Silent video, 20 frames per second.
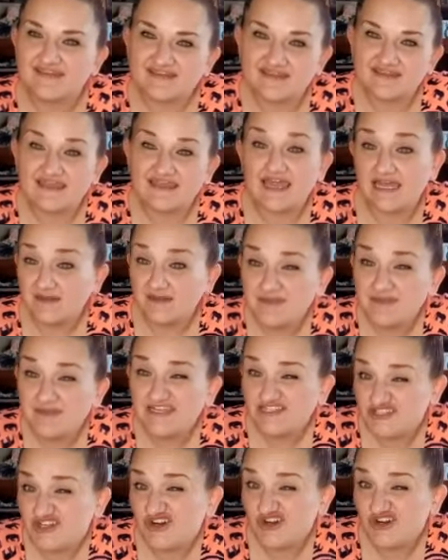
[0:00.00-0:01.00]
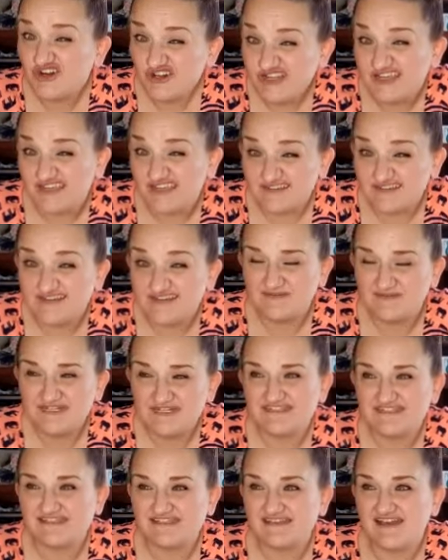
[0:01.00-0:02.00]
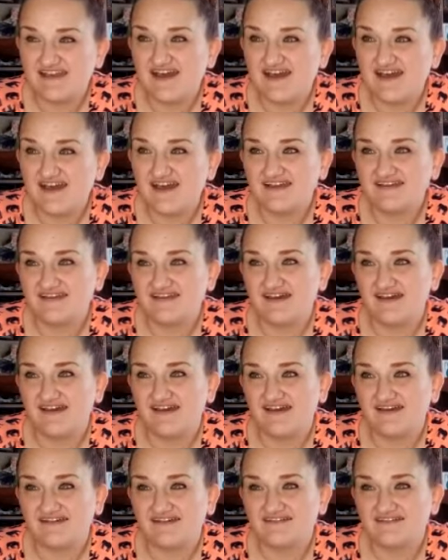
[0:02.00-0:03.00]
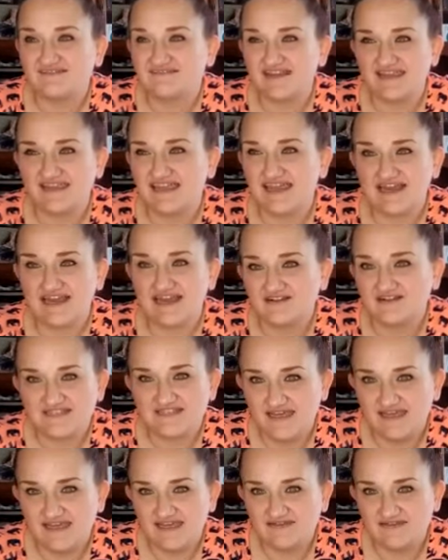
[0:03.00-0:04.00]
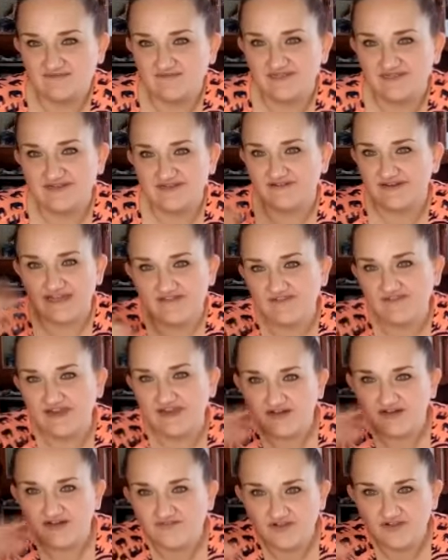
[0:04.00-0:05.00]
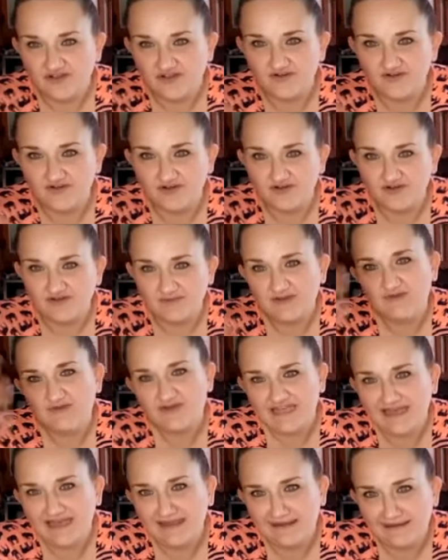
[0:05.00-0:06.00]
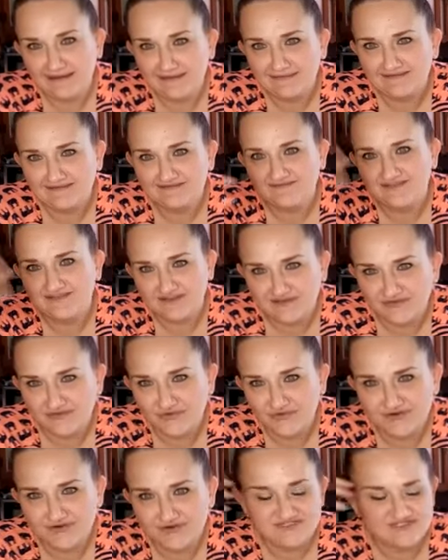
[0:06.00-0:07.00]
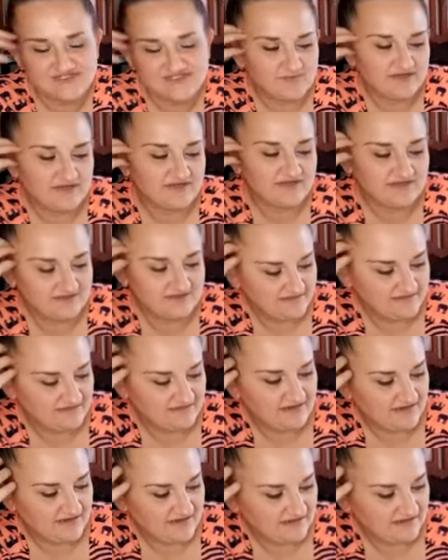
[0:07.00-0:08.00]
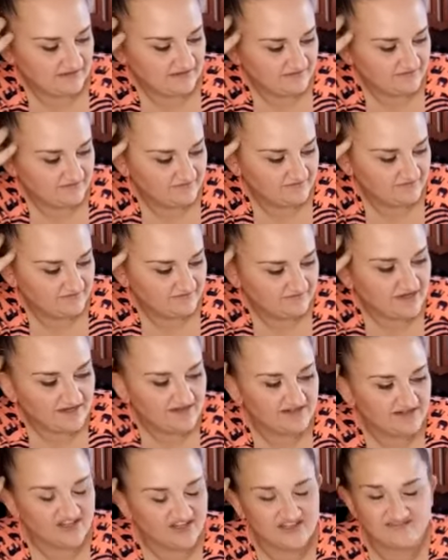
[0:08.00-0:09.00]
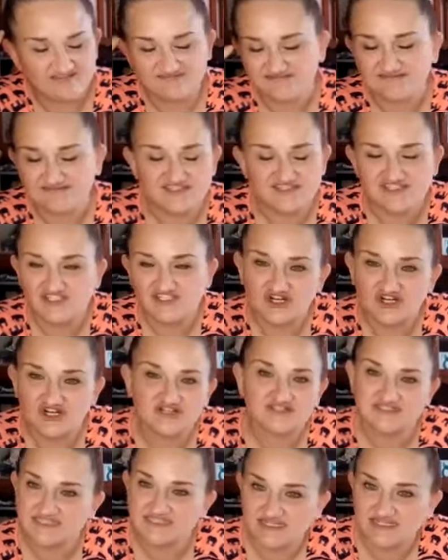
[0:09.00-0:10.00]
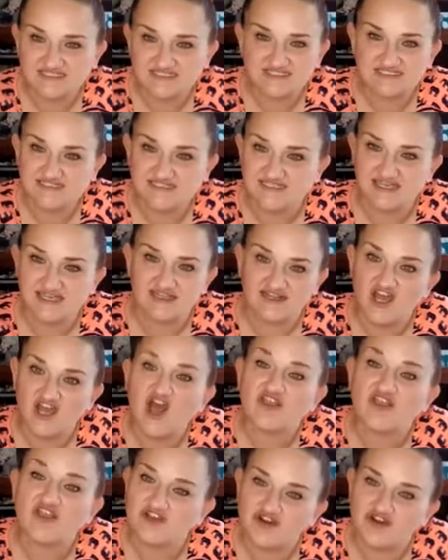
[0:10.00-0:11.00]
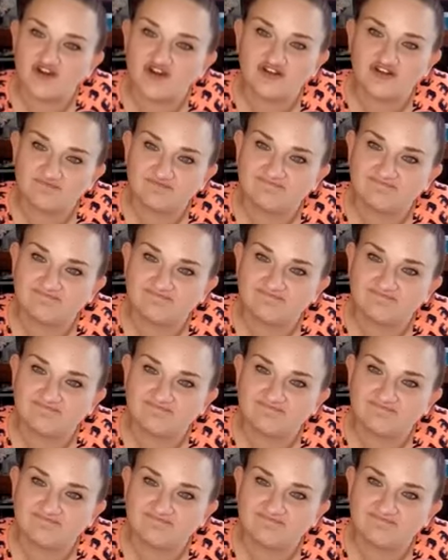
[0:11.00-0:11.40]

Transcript: can be dirty. I mean, it's not like airtight. We don't have airflow going. I mean, we can with the doors, but we've got a lot of dirt, dust, and other